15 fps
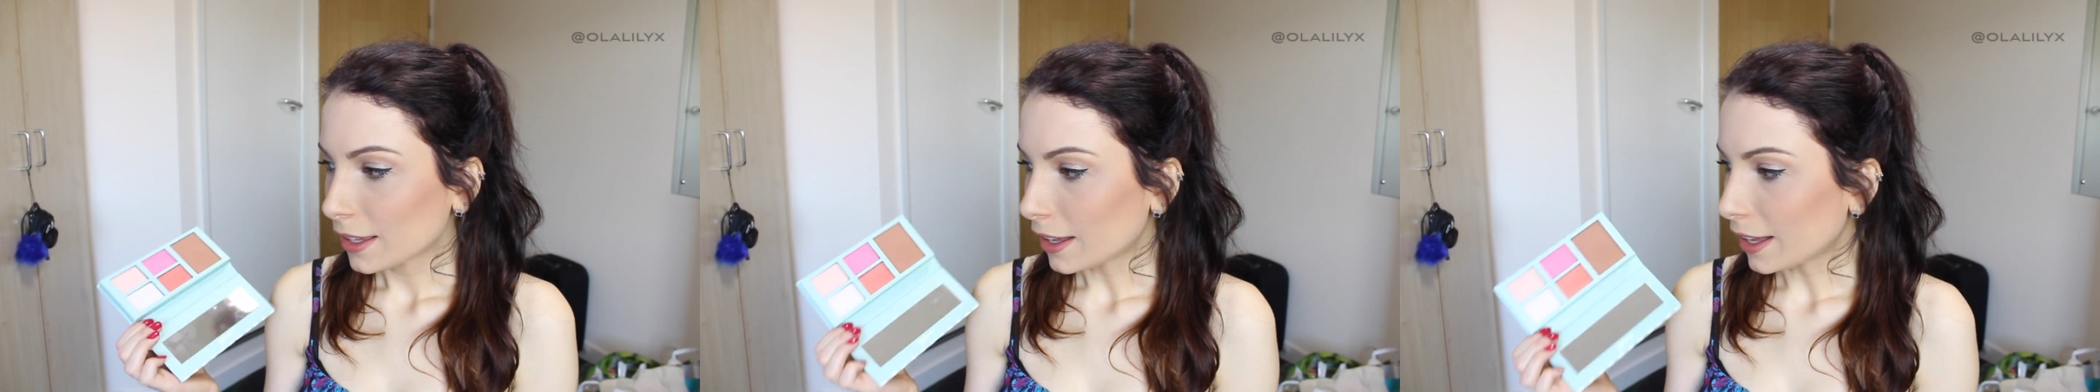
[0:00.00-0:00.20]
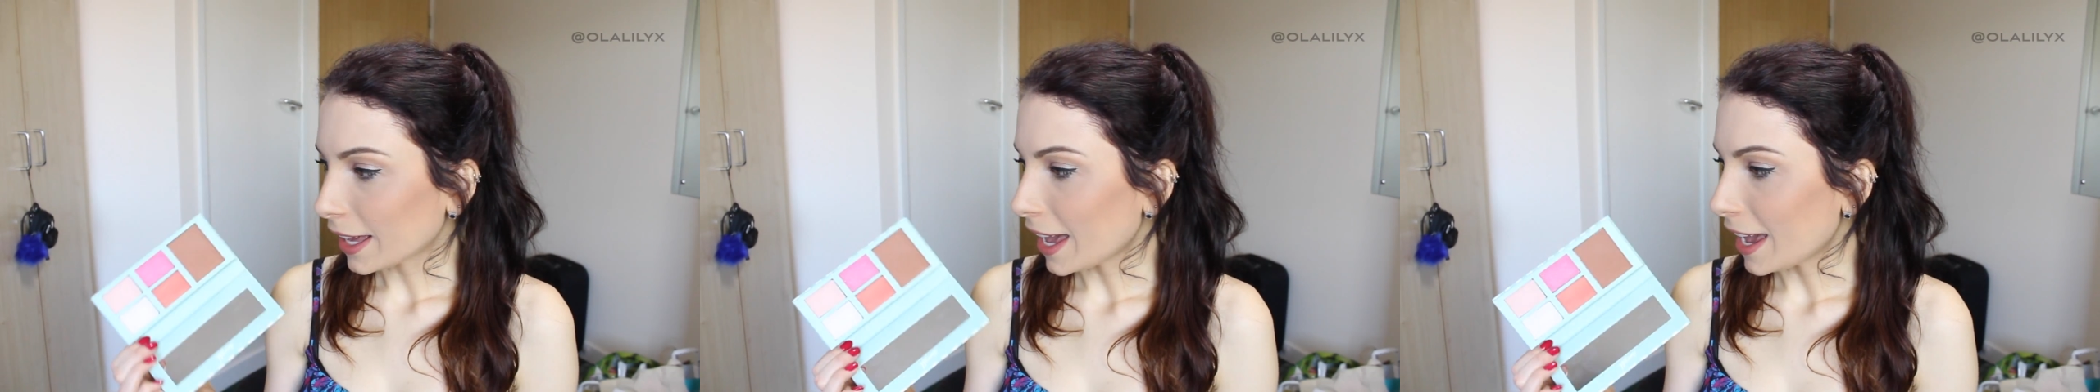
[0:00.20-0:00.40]

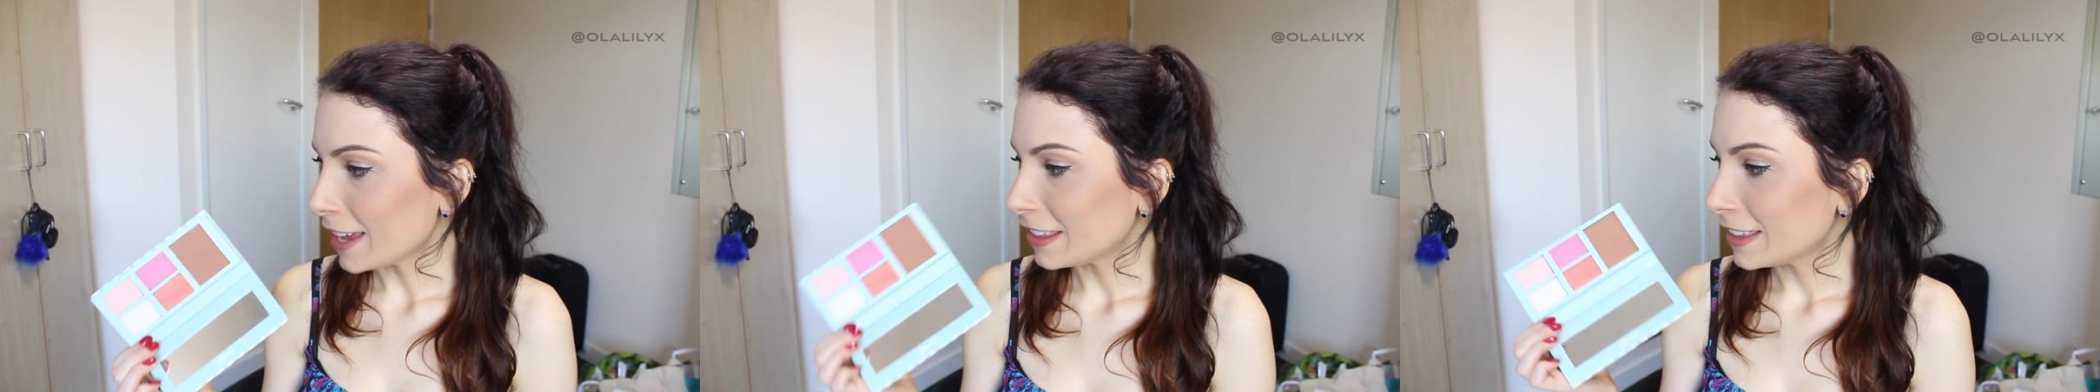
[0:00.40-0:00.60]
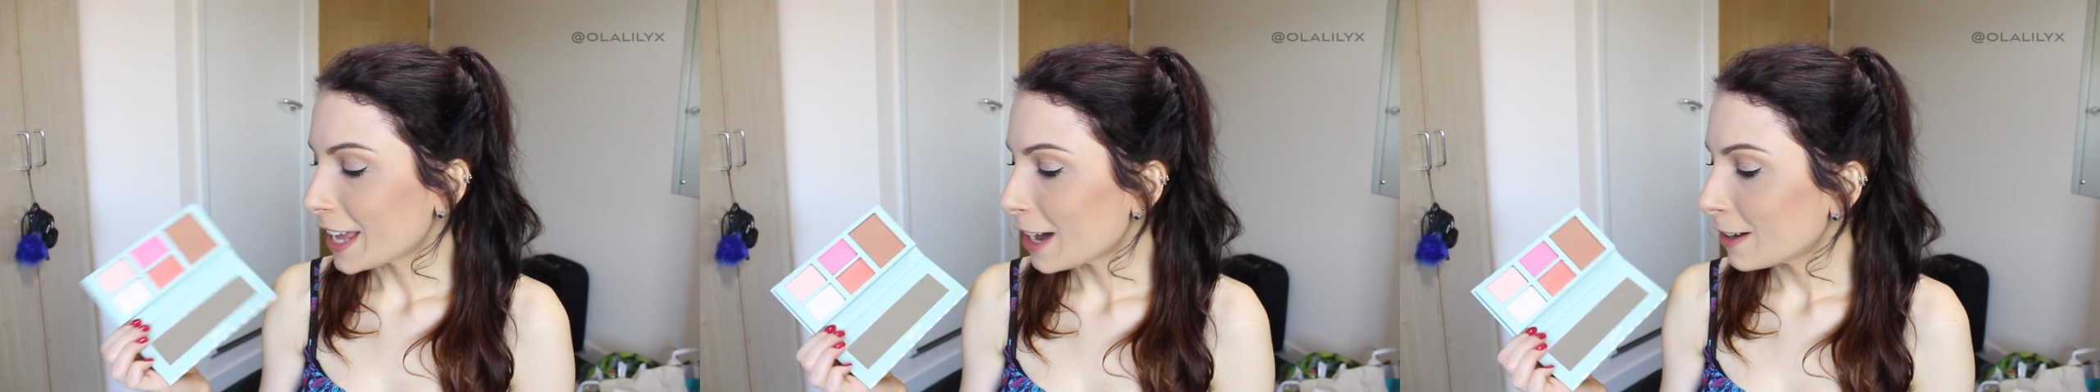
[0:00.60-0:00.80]

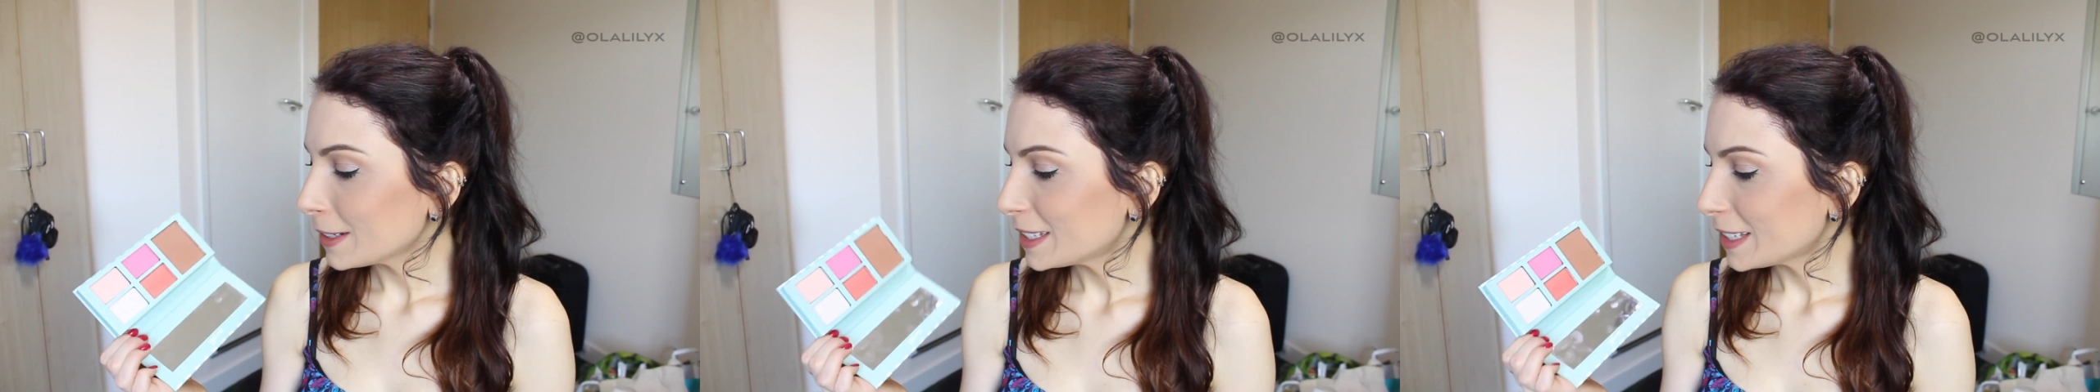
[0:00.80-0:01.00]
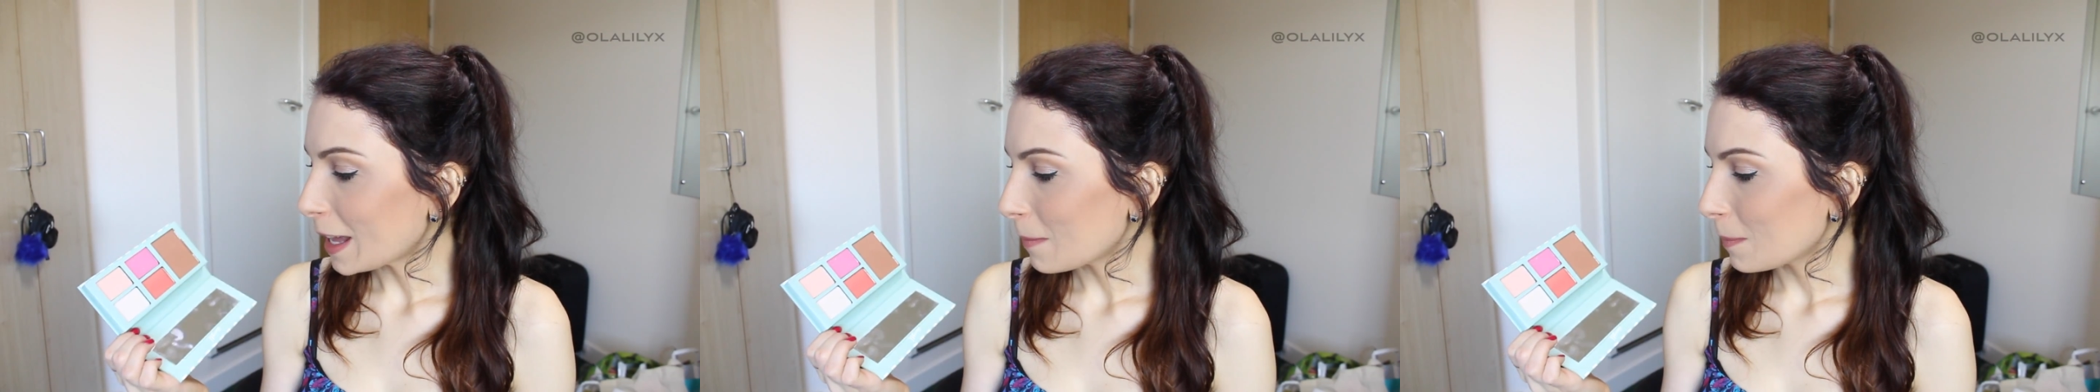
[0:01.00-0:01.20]
okay now
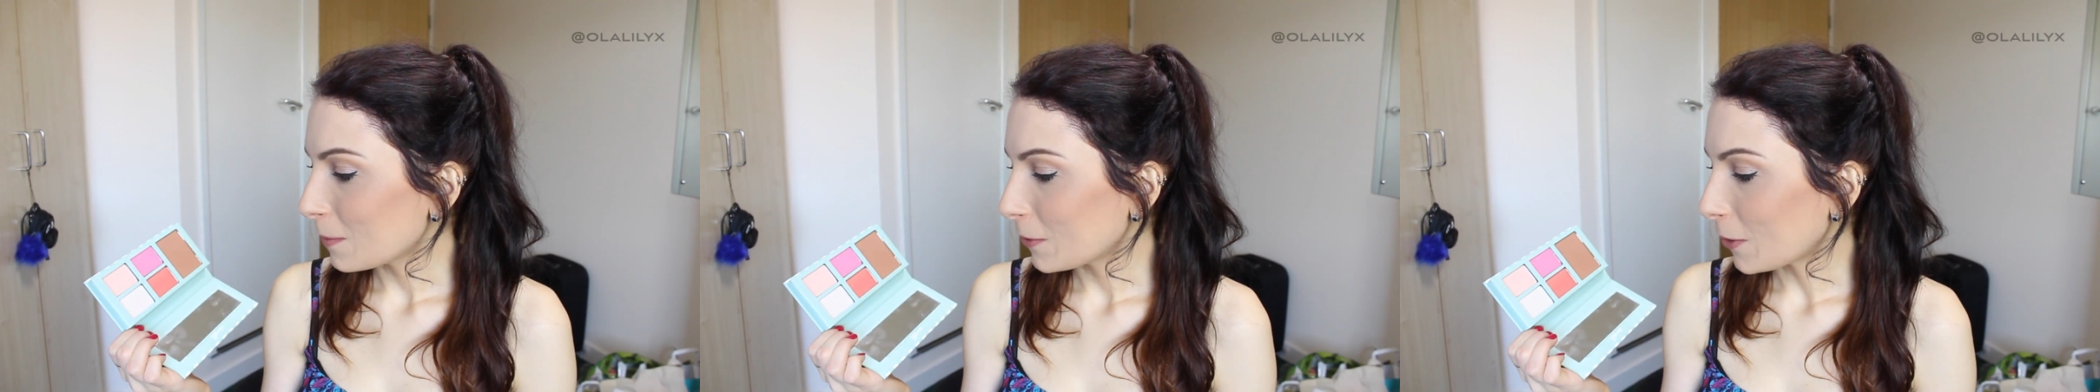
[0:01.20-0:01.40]
it's time